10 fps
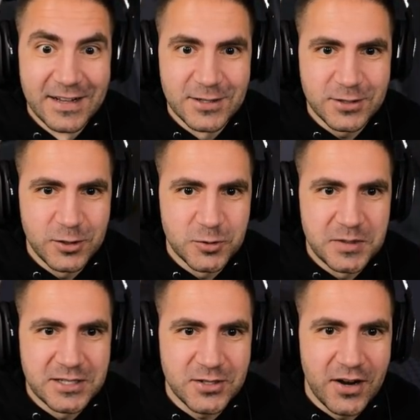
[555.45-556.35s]
Excuse
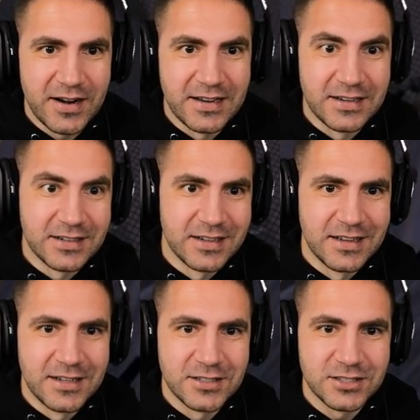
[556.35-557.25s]
me, sorry.
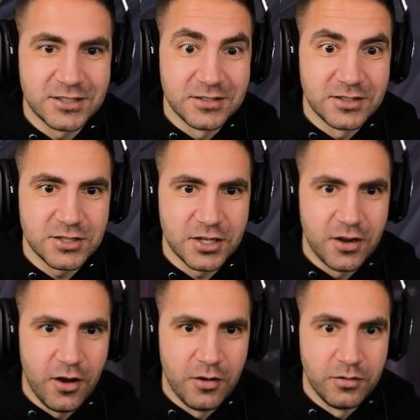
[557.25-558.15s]
Just, just a
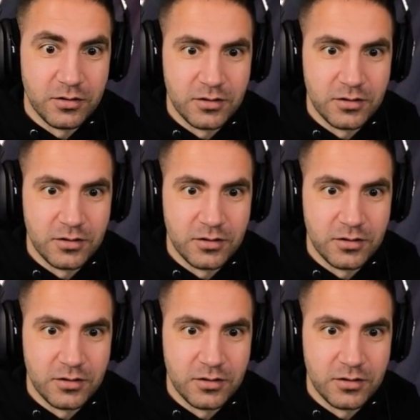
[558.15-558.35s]
go.